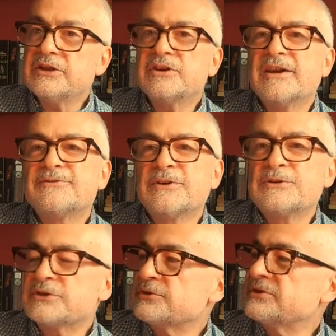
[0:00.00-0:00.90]
You get
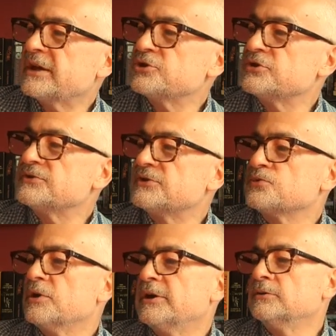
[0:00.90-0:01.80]
photo sections
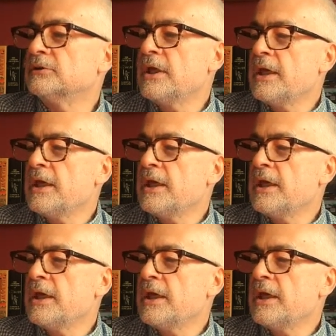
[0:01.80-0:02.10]
as well.